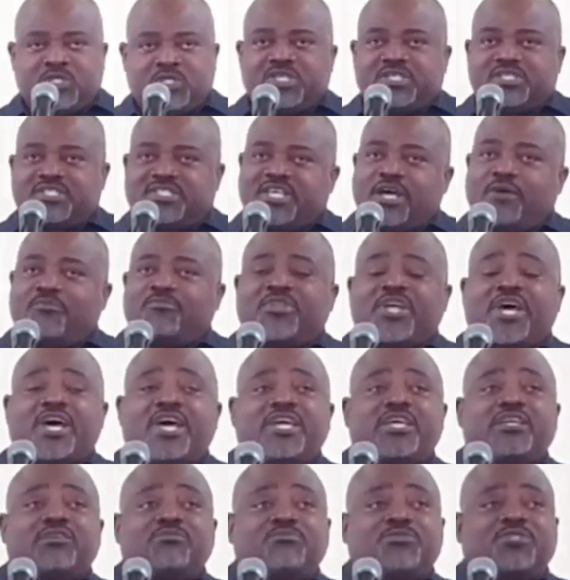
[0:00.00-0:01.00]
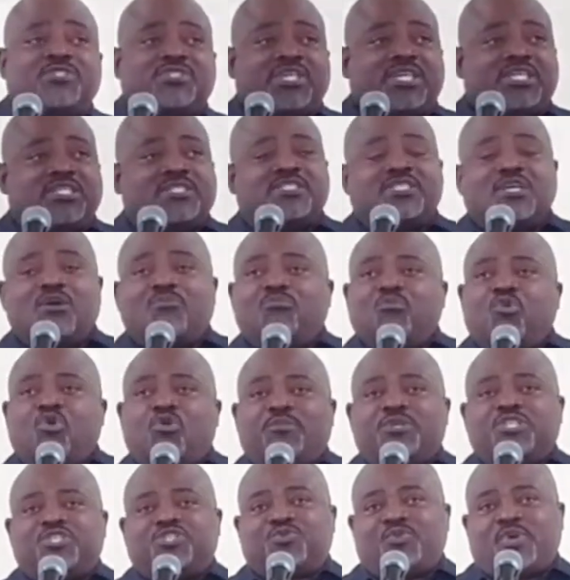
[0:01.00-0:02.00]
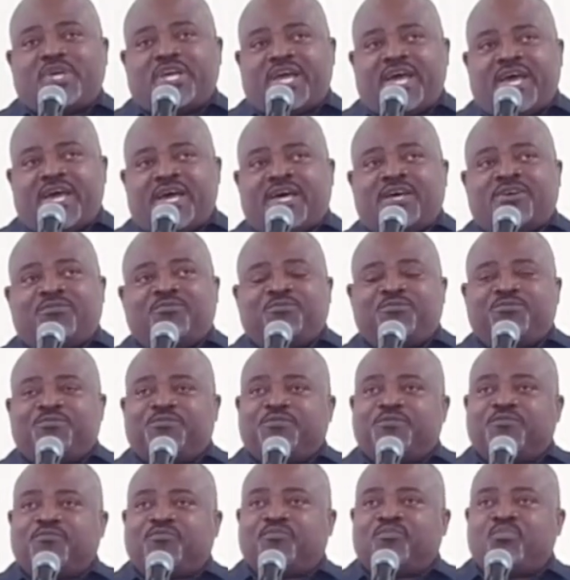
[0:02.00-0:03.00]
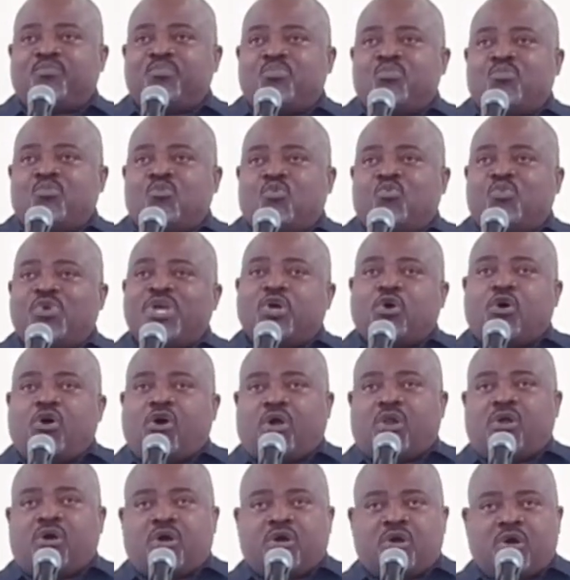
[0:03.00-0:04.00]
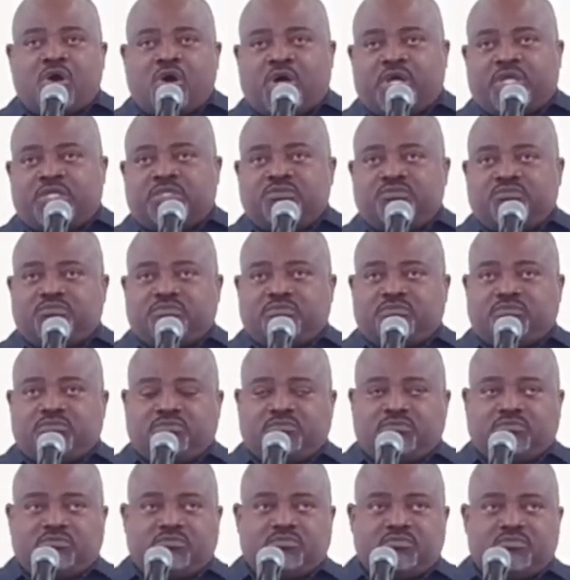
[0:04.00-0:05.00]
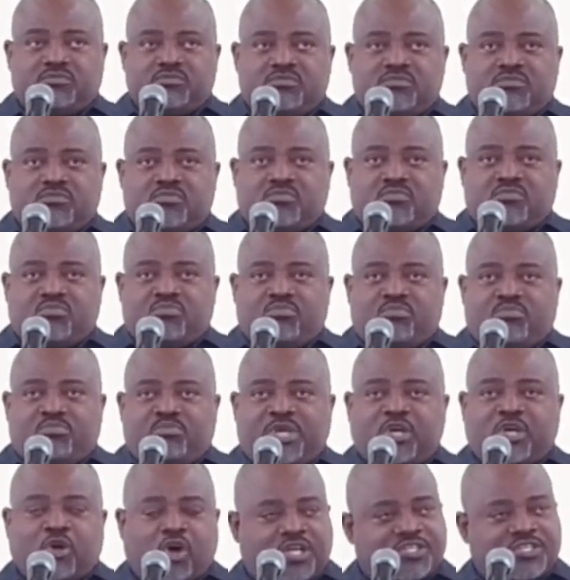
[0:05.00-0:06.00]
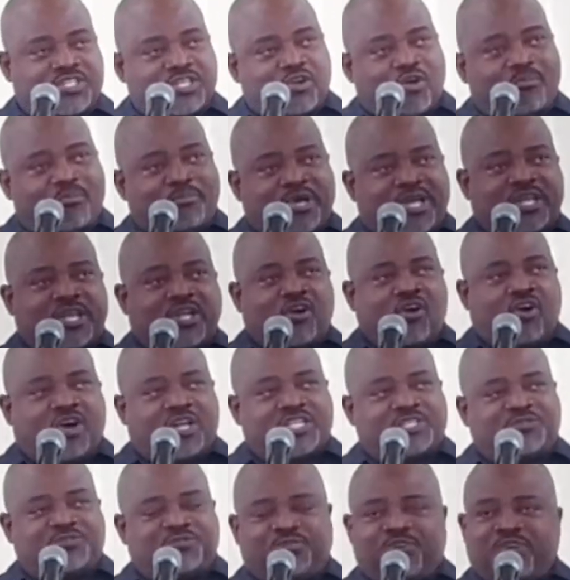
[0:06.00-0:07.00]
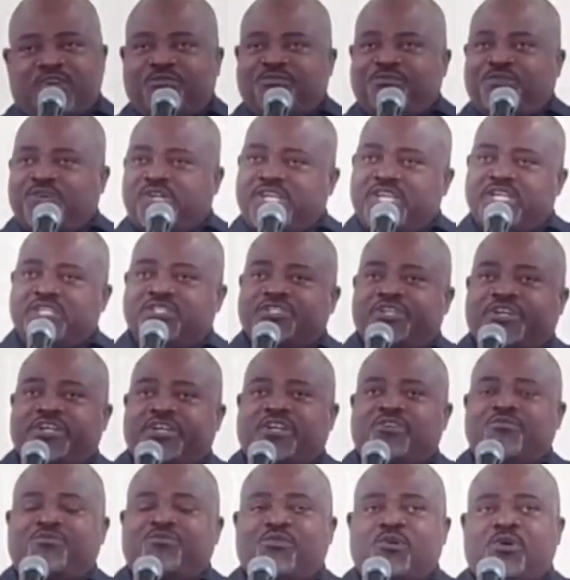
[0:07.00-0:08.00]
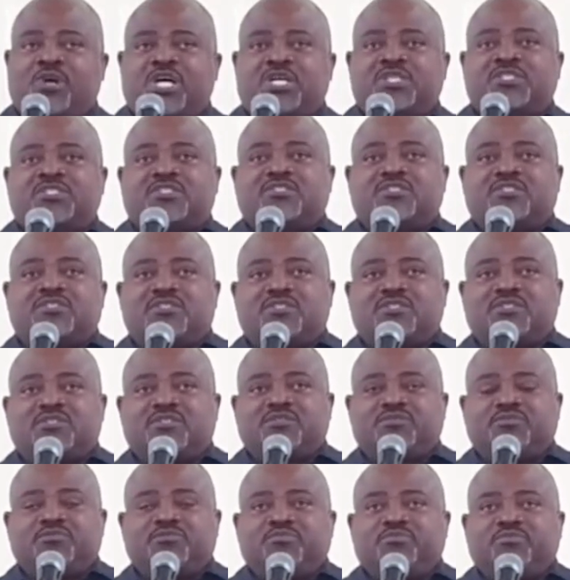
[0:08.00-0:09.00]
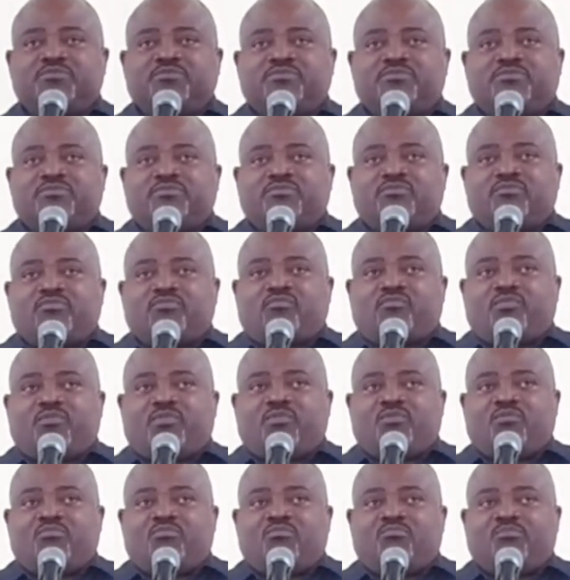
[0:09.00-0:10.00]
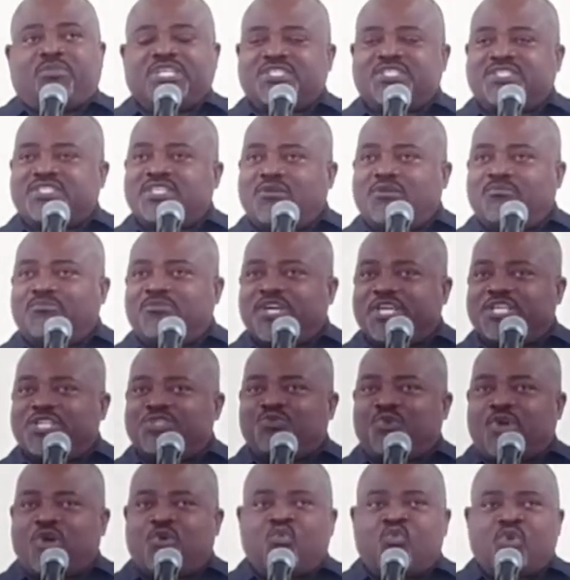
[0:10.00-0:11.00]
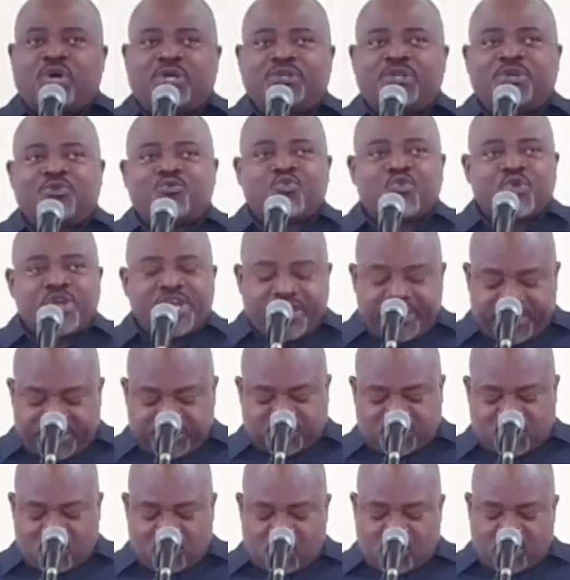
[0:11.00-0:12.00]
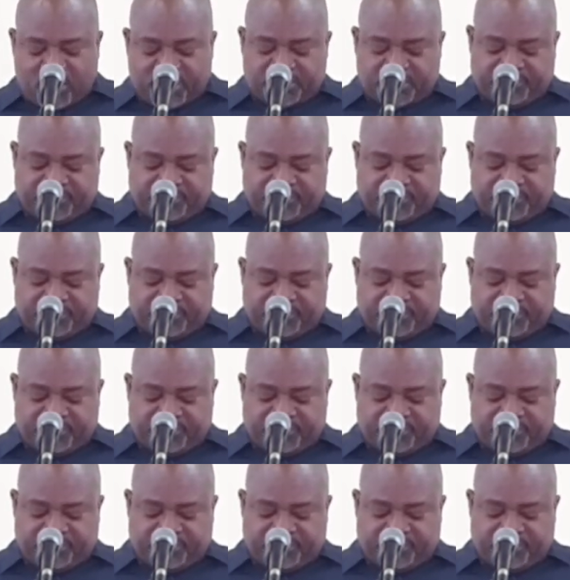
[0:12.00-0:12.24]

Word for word: Sometimes, in some moments, we have, we call on God. Because in our mind, God is faithful, He'll turn up for us. But sometimes we are wondering, where is God?